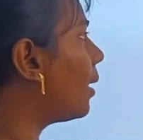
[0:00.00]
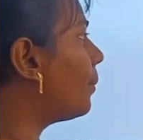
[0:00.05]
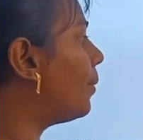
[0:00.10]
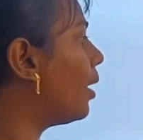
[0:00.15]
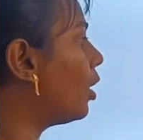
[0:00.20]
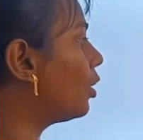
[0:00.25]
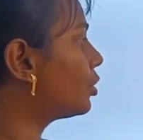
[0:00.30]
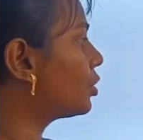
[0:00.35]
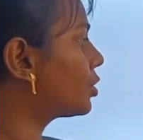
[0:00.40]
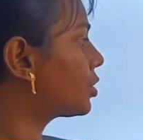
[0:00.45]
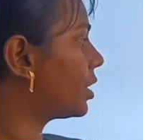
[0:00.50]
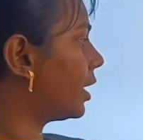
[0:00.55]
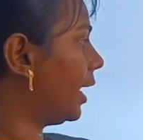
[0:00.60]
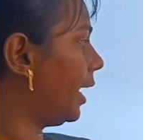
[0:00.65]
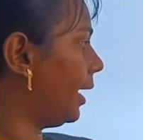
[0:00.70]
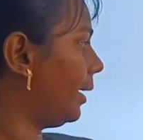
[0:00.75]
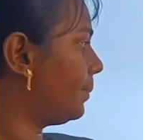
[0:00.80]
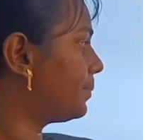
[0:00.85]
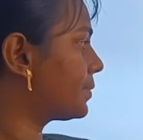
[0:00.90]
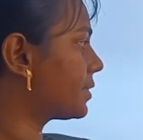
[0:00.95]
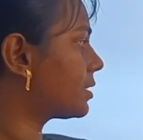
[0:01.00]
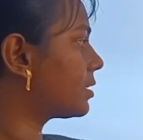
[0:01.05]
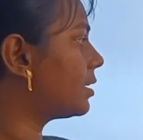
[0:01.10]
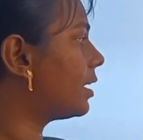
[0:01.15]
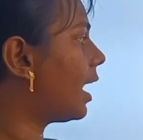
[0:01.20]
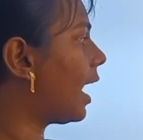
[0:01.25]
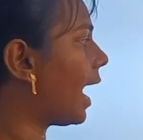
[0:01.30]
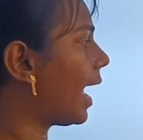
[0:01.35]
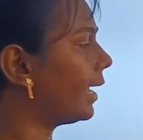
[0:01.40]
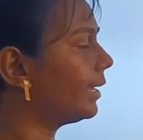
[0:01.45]
above shapes
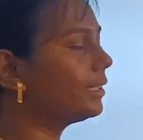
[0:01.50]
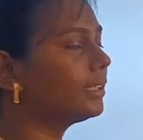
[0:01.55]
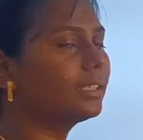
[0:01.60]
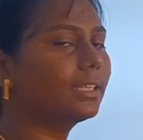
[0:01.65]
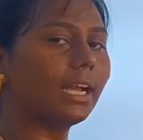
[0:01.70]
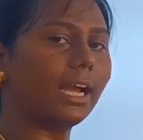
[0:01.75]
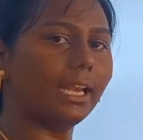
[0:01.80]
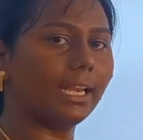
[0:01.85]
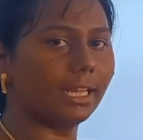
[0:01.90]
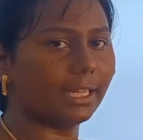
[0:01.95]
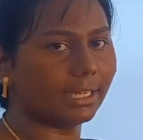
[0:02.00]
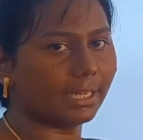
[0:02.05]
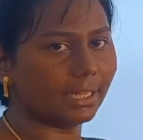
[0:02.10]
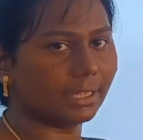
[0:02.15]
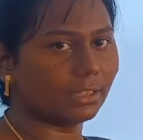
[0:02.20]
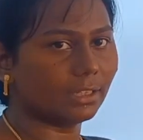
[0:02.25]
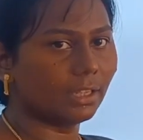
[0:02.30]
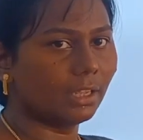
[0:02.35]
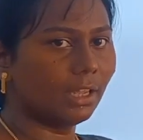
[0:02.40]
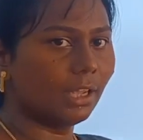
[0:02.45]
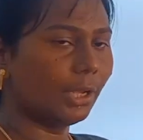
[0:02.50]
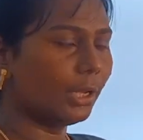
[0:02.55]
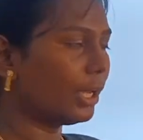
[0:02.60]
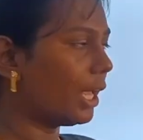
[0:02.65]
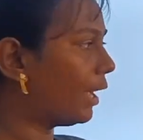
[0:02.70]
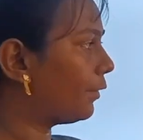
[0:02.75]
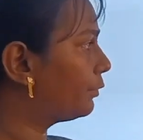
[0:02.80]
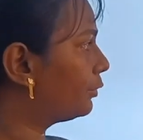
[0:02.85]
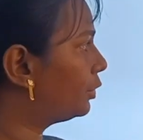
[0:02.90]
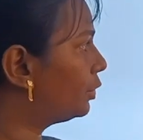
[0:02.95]
and color it. We
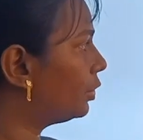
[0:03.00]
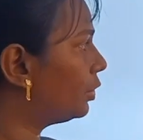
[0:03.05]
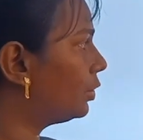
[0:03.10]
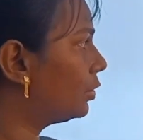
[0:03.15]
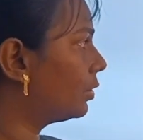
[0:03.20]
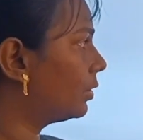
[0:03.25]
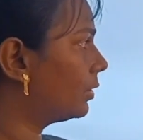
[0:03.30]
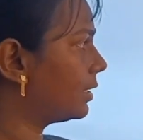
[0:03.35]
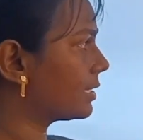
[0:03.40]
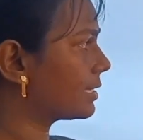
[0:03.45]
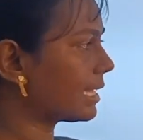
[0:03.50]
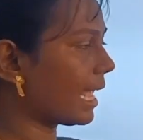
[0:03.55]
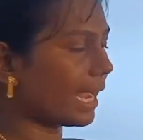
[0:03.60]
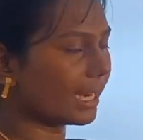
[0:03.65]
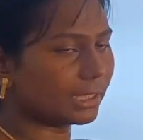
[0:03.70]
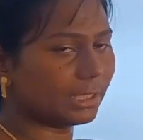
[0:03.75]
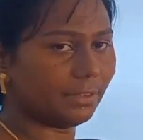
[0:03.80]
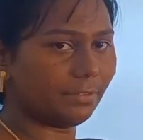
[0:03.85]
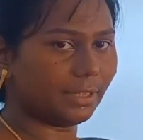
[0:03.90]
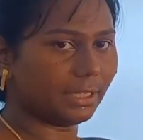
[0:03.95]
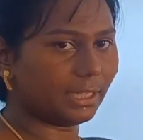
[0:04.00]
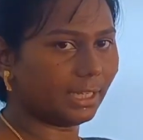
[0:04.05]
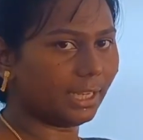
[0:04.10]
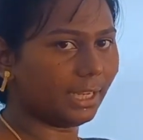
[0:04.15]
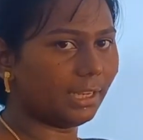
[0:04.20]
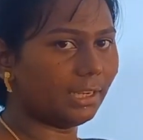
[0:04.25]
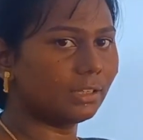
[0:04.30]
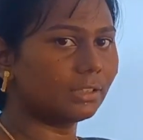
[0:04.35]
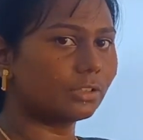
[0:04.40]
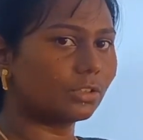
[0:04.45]
have to do this
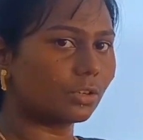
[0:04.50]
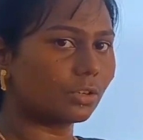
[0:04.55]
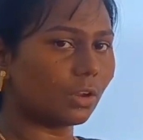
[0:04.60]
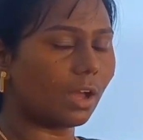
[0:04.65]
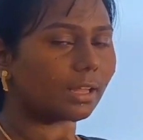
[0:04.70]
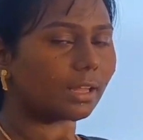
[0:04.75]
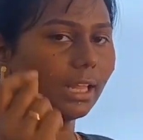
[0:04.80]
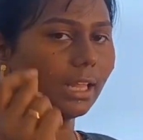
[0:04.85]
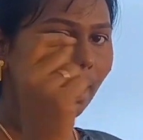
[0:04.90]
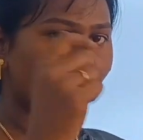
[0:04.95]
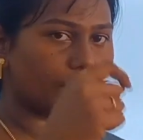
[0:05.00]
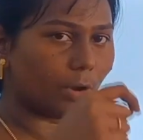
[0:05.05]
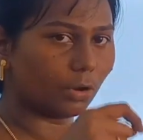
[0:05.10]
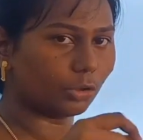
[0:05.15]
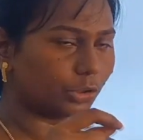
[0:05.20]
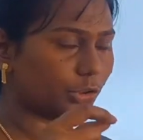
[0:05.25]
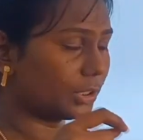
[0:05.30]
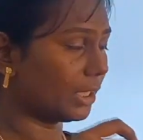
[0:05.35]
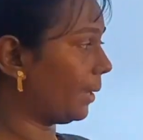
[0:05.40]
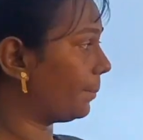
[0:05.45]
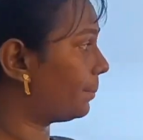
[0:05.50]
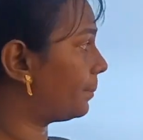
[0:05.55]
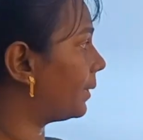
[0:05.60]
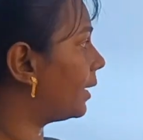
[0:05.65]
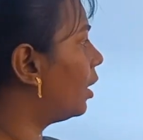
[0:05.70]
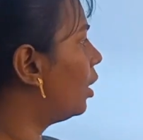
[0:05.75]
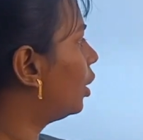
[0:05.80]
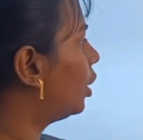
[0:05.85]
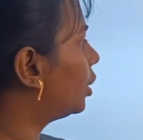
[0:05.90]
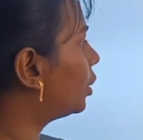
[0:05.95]
activity. Draw the above shape.
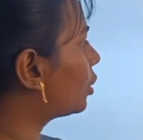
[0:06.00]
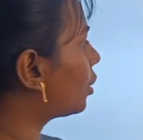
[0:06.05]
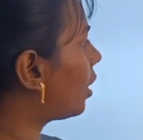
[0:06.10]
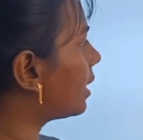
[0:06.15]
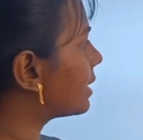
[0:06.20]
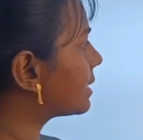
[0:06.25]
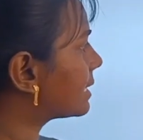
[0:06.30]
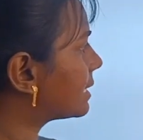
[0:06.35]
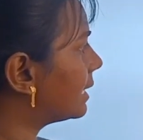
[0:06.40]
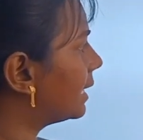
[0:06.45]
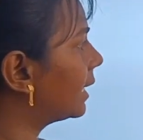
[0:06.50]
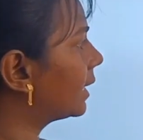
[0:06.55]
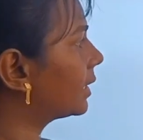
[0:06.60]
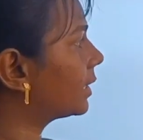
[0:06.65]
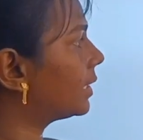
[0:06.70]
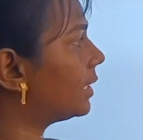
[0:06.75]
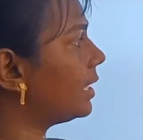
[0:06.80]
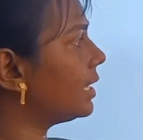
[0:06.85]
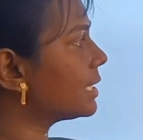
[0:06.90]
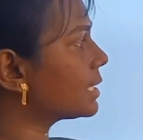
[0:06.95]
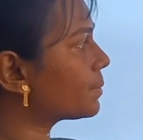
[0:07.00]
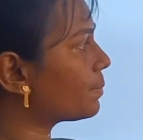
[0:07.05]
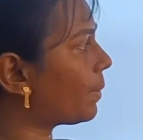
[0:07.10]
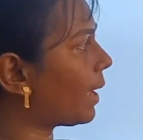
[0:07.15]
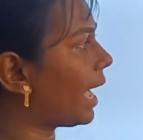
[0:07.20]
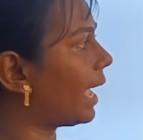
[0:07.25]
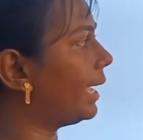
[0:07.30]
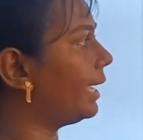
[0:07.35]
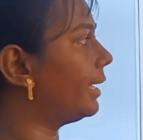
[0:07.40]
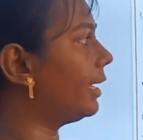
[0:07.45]
Draw a circle,
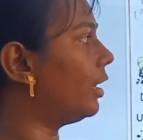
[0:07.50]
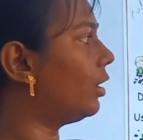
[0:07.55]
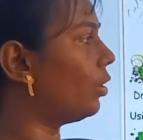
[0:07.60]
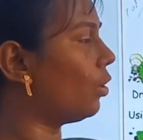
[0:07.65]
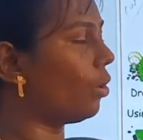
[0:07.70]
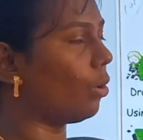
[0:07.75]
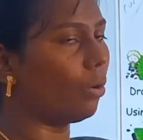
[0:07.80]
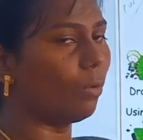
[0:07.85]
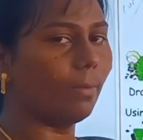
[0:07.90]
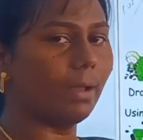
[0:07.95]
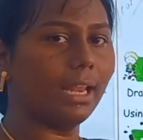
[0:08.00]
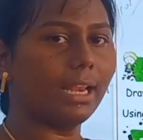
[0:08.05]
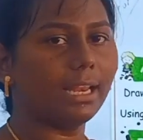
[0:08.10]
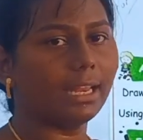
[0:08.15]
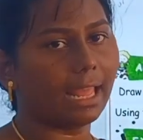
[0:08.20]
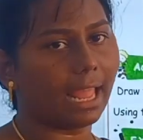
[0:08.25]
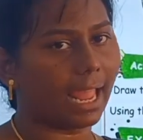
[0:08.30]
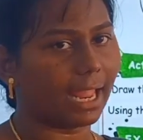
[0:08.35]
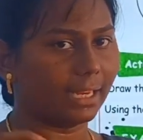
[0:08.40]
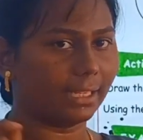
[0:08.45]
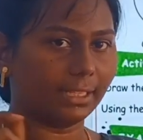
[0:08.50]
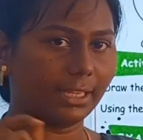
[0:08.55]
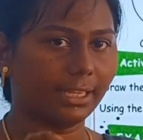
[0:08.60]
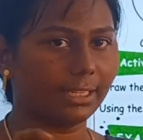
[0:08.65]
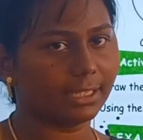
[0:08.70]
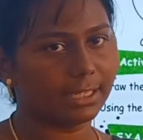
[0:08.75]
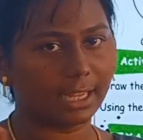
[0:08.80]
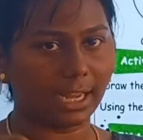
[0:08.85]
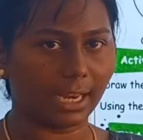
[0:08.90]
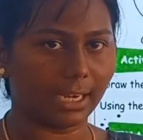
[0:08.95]
spiral, oval and
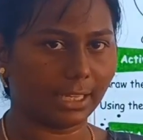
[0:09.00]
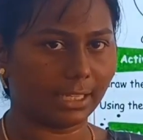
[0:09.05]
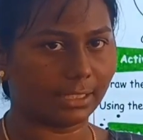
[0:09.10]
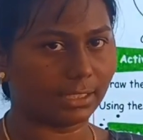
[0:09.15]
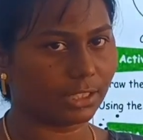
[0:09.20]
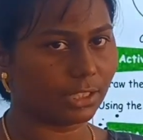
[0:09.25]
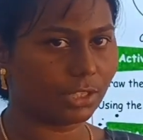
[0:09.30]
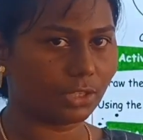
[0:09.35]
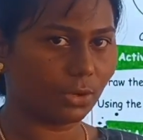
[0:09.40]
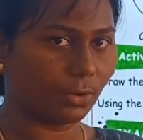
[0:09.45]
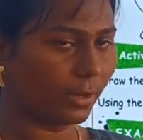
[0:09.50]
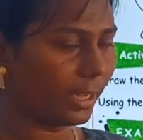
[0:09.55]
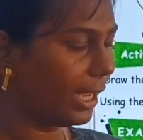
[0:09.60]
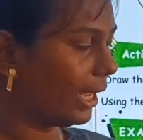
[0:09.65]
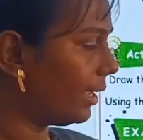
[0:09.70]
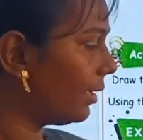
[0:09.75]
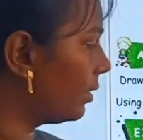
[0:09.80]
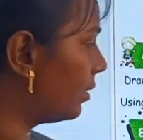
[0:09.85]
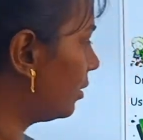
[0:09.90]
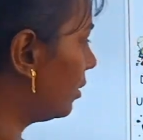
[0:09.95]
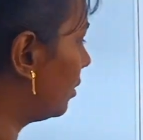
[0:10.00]
then color it. Okay?